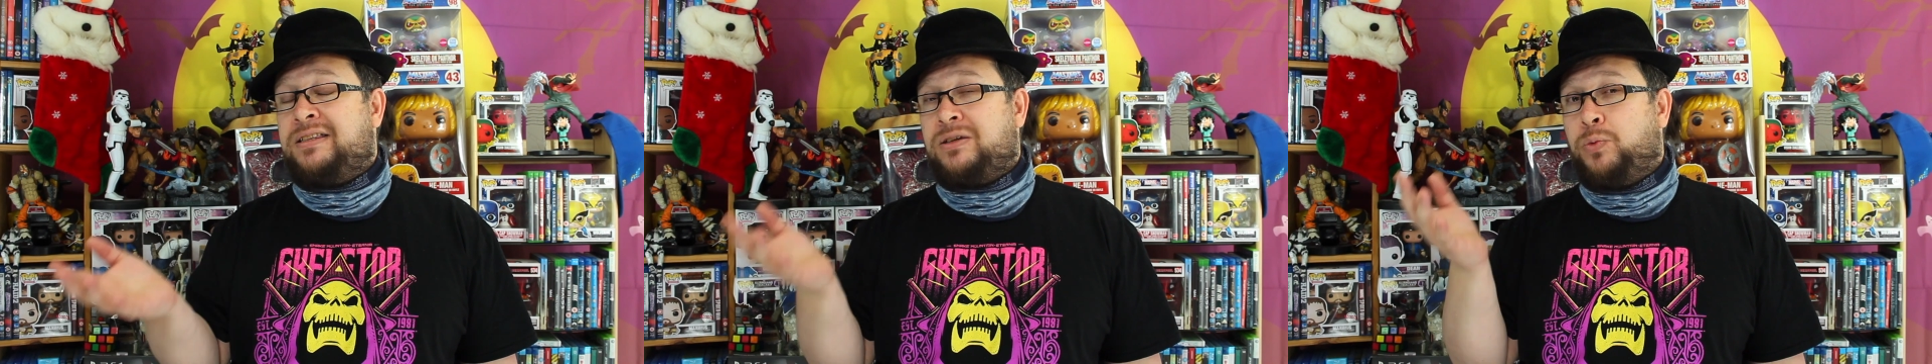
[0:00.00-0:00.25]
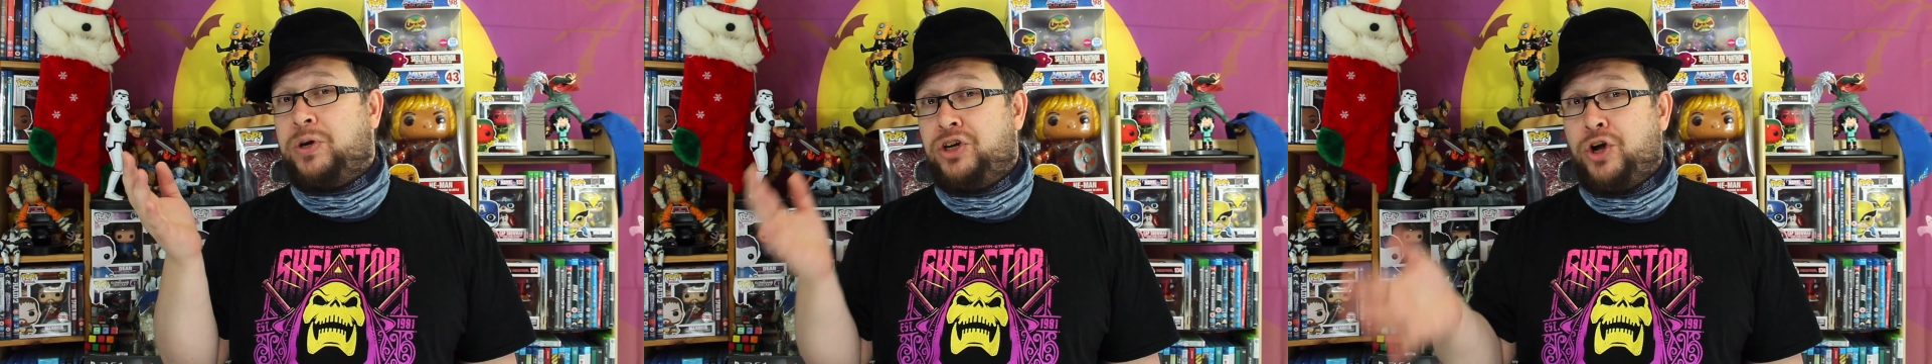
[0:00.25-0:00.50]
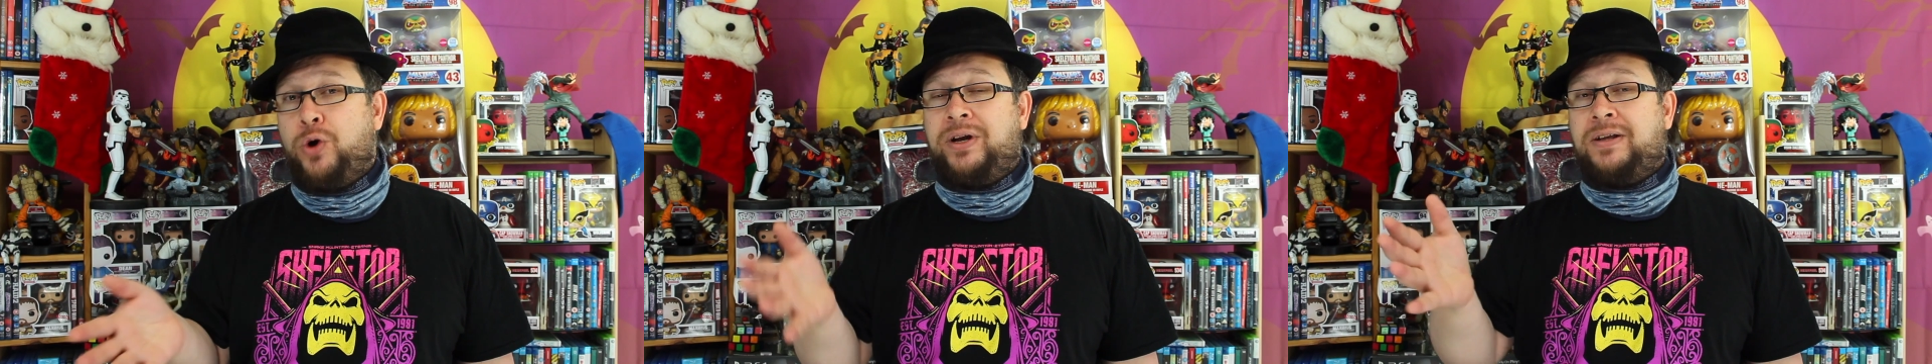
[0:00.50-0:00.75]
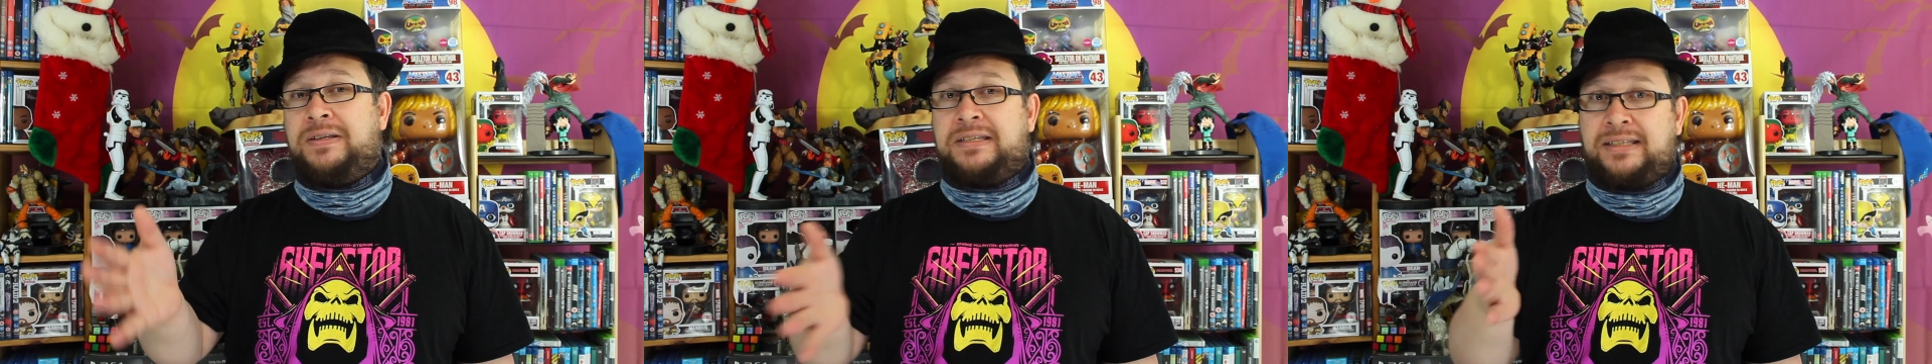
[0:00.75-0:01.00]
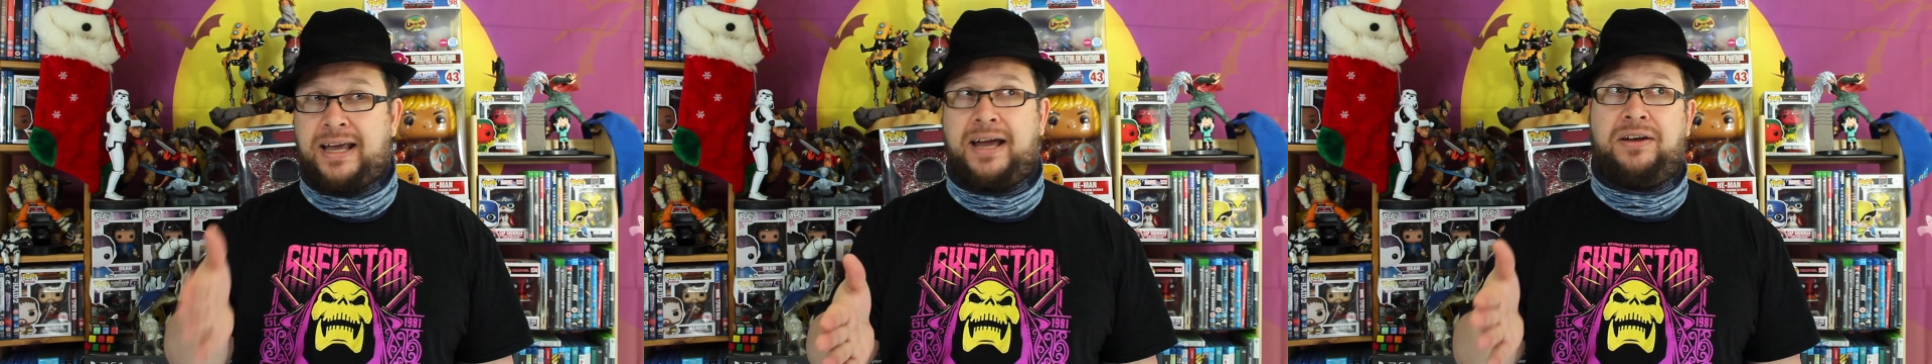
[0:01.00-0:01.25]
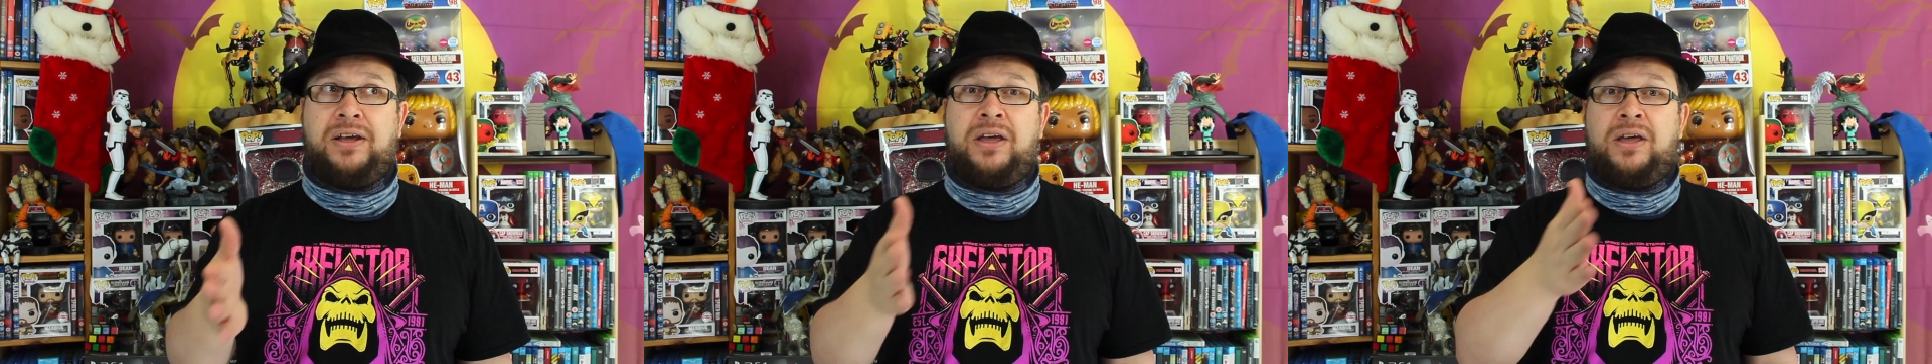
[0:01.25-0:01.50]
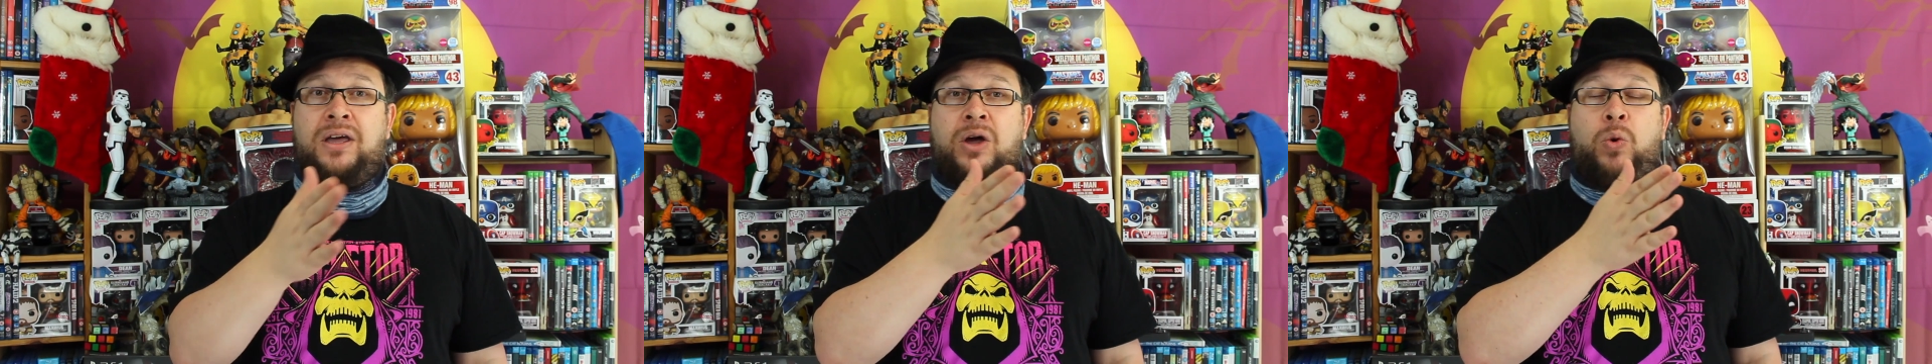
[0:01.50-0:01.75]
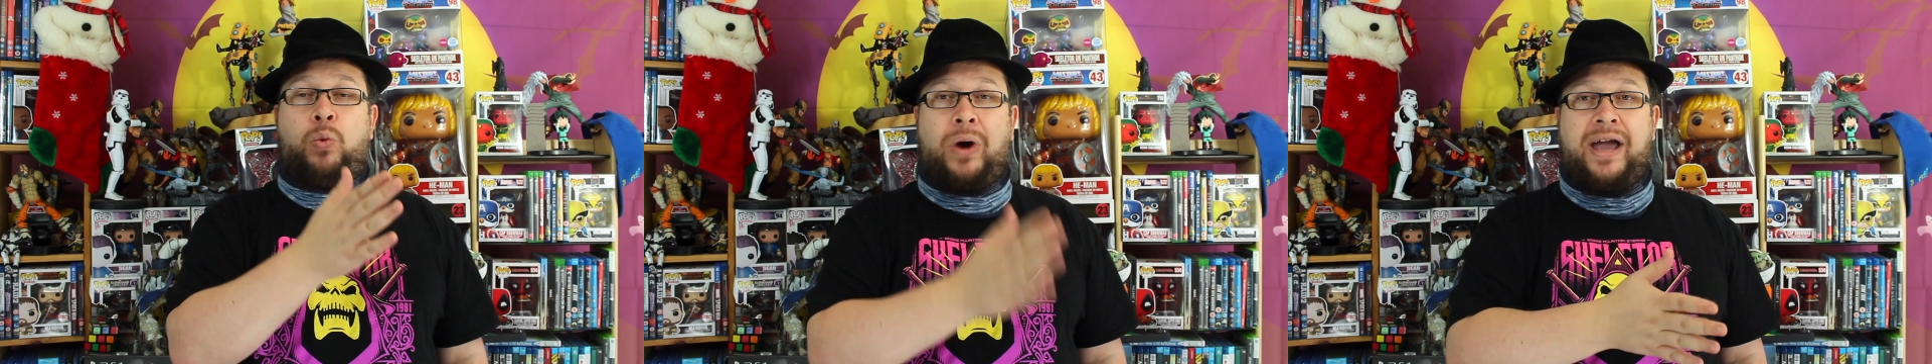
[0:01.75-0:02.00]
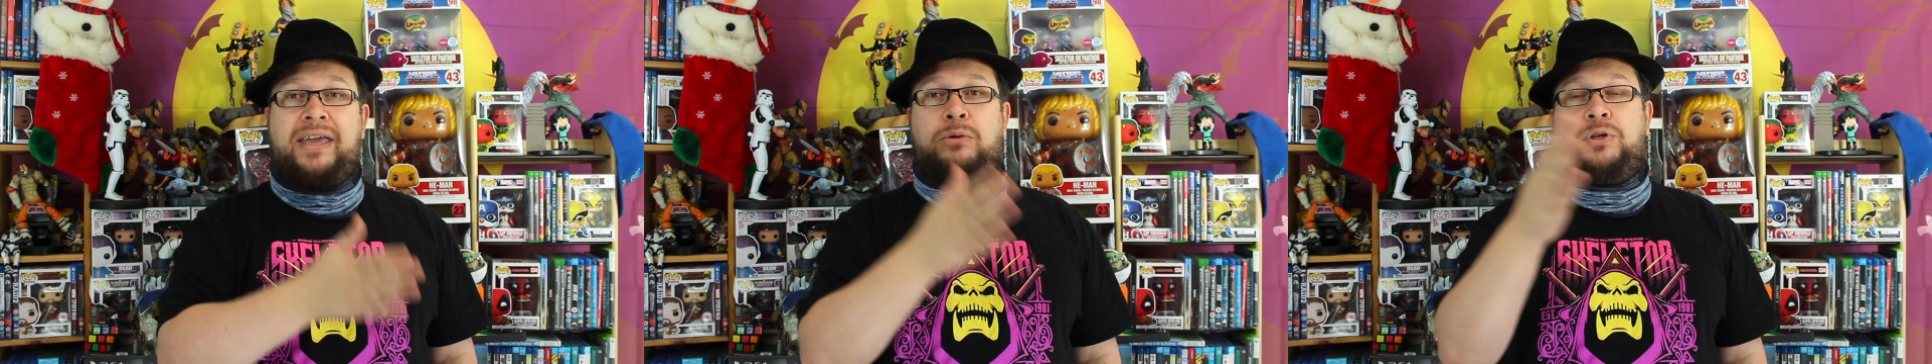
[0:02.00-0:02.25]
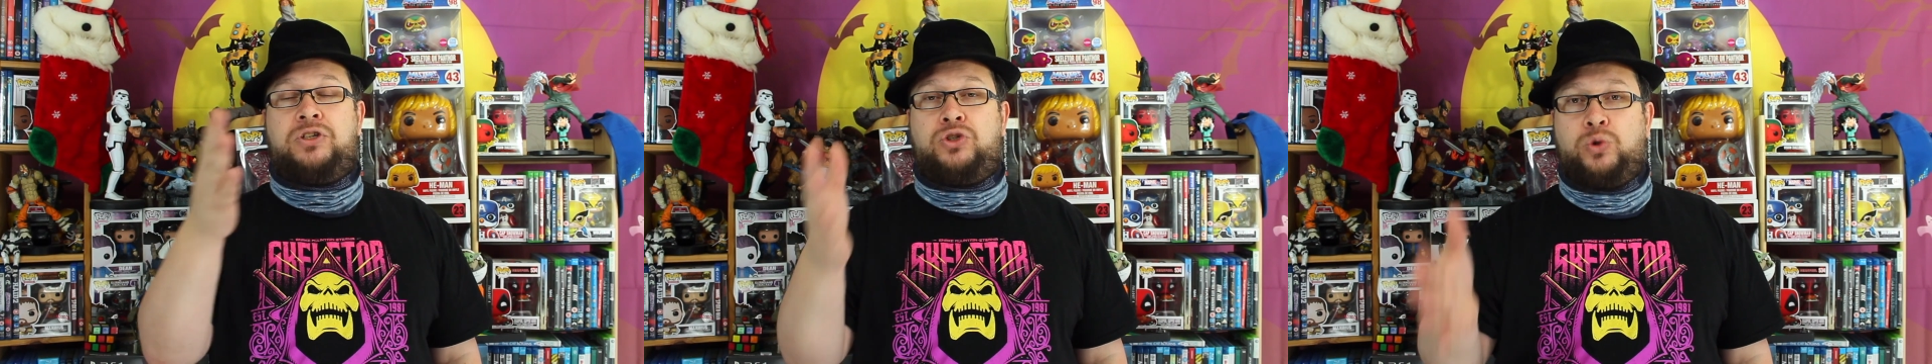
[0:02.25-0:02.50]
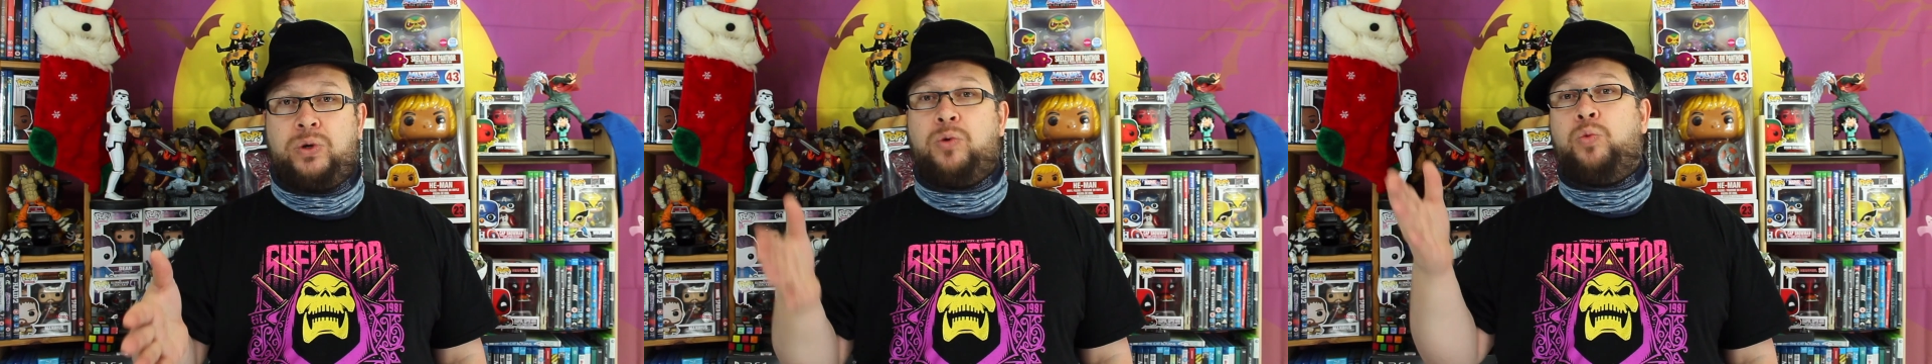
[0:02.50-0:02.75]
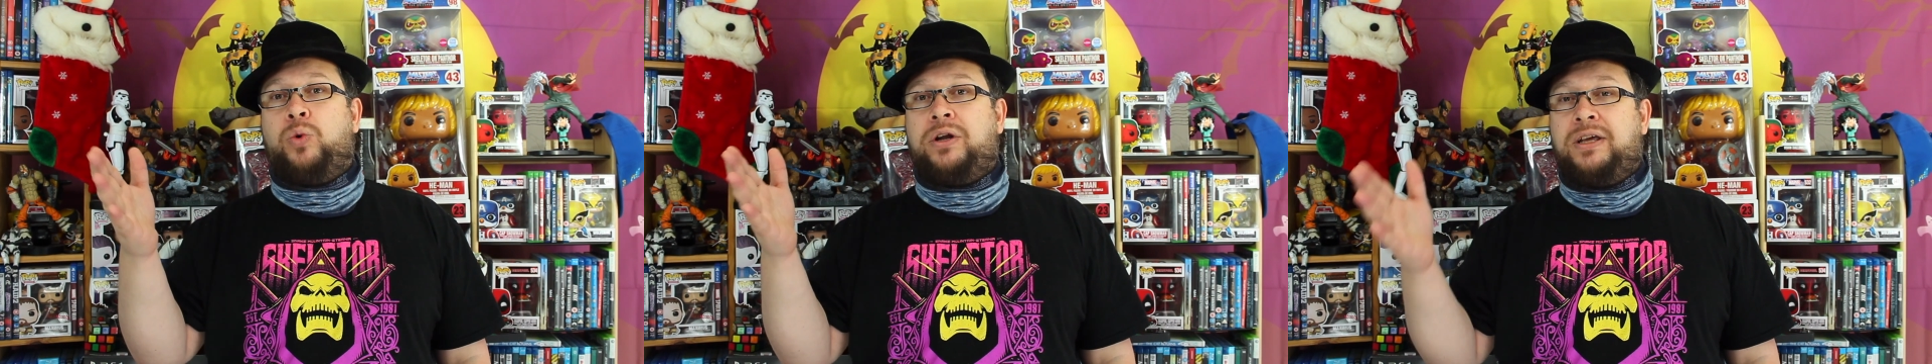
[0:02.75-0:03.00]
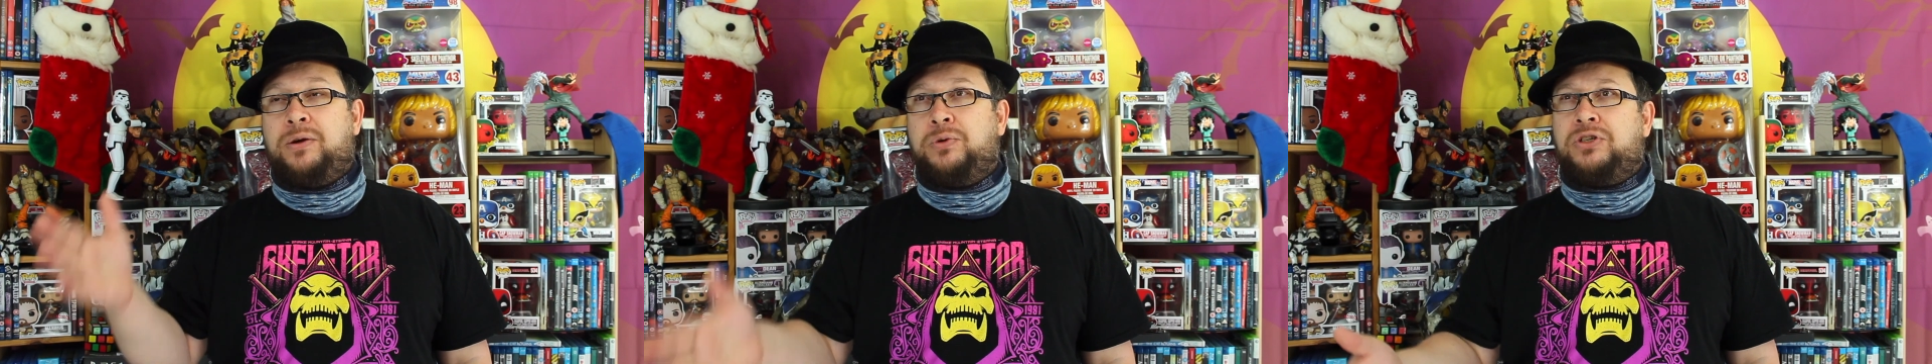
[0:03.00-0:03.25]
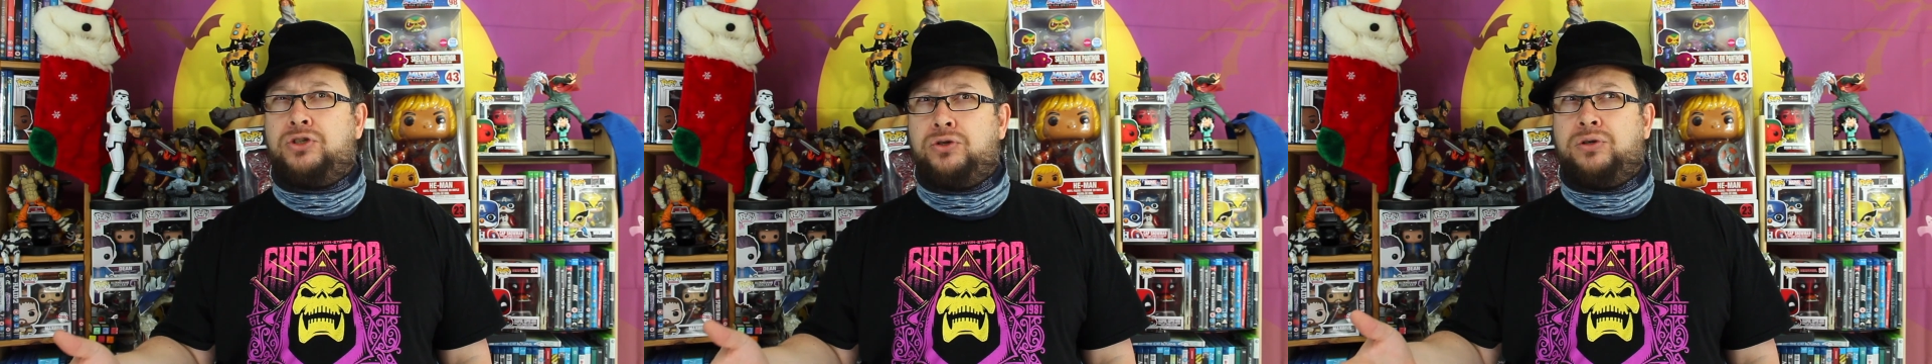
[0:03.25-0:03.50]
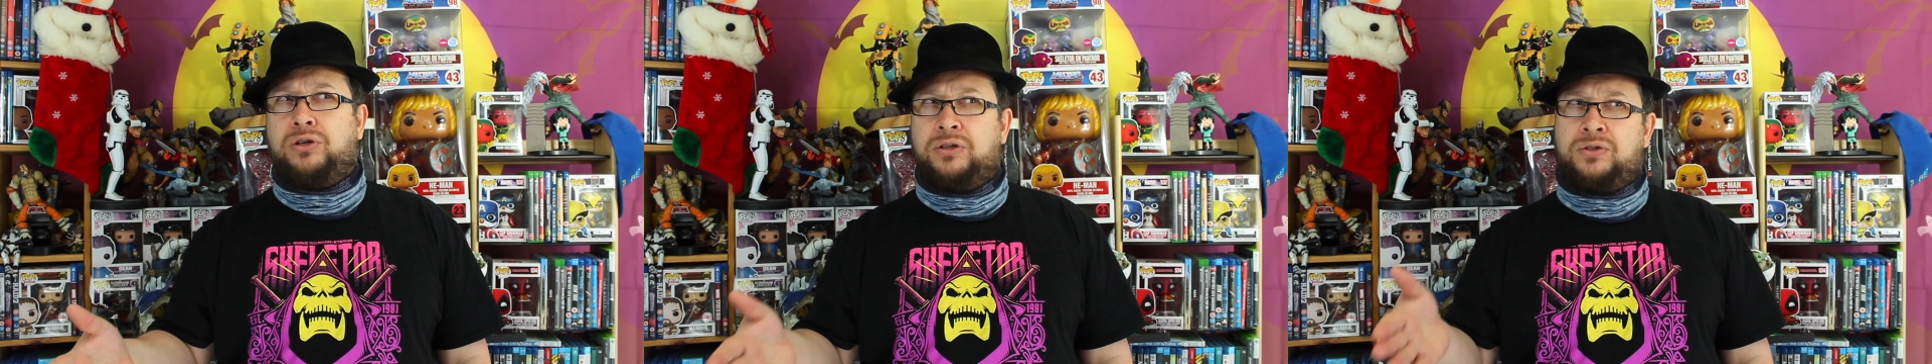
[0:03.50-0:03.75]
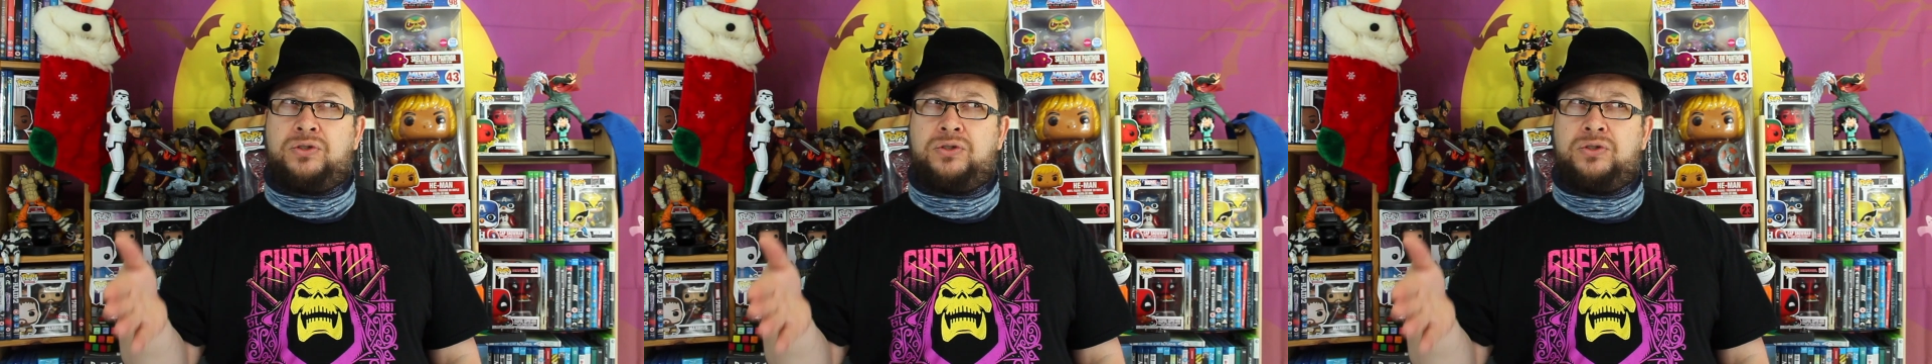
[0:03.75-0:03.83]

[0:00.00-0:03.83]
So we know and understand why he was doing what he was doing.